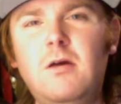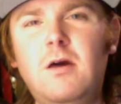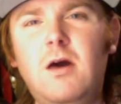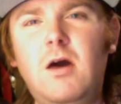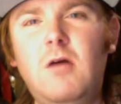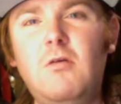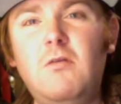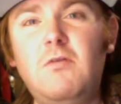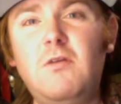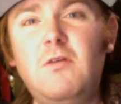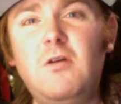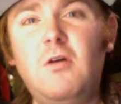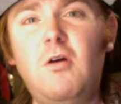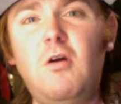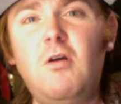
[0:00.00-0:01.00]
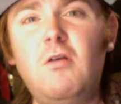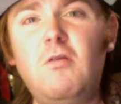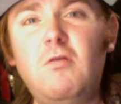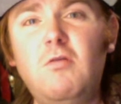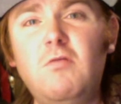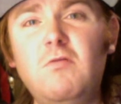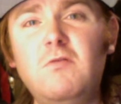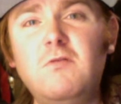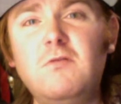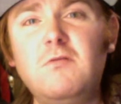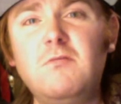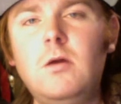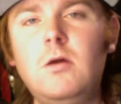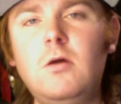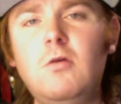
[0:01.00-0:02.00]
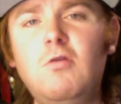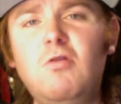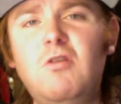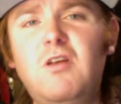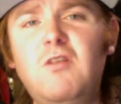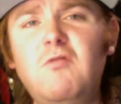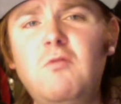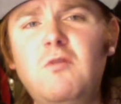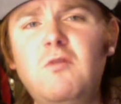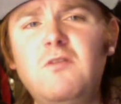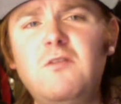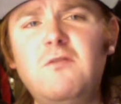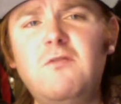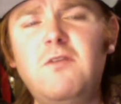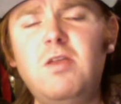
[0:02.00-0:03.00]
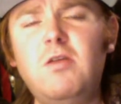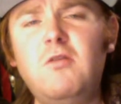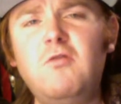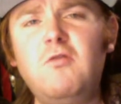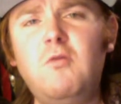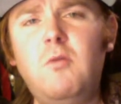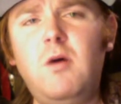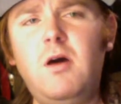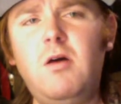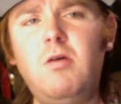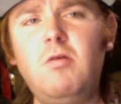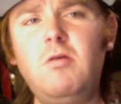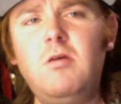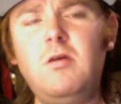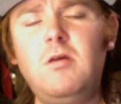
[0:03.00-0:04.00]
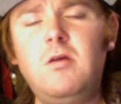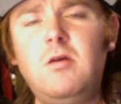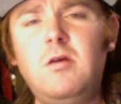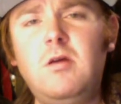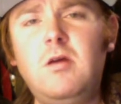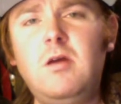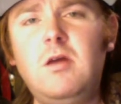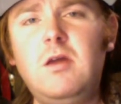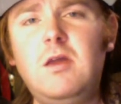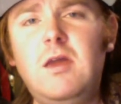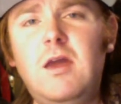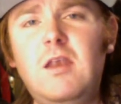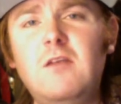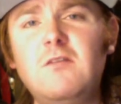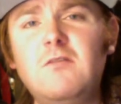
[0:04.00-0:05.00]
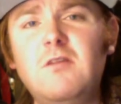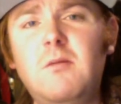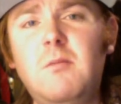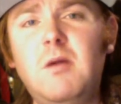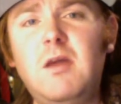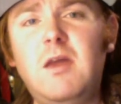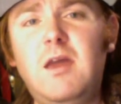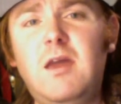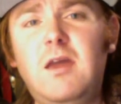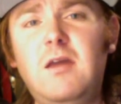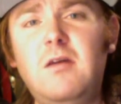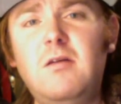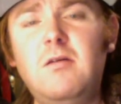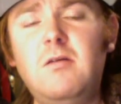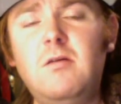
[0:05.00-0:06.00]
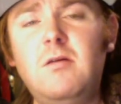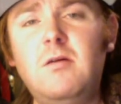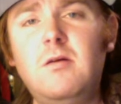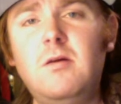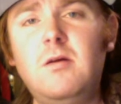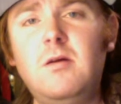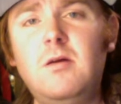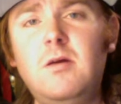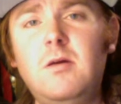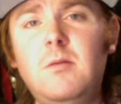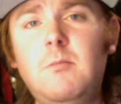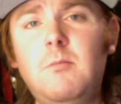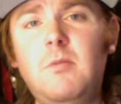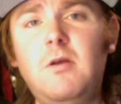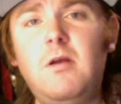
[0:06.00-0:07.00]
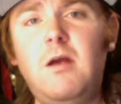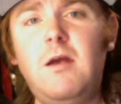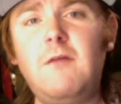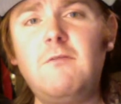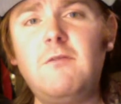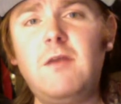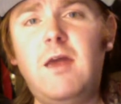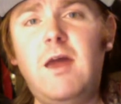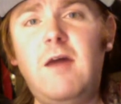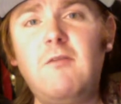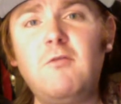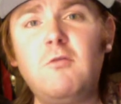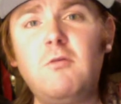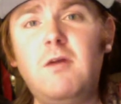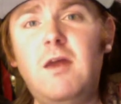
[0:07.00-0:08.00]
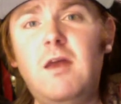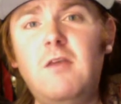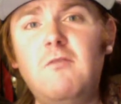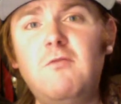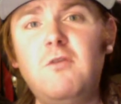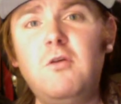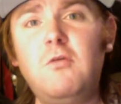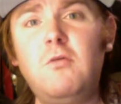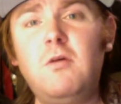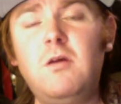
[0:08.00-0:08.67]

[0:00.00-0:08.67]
out of the Cardinals. Lynch wasn't feeling too well. He had a stomach ache. But after he had a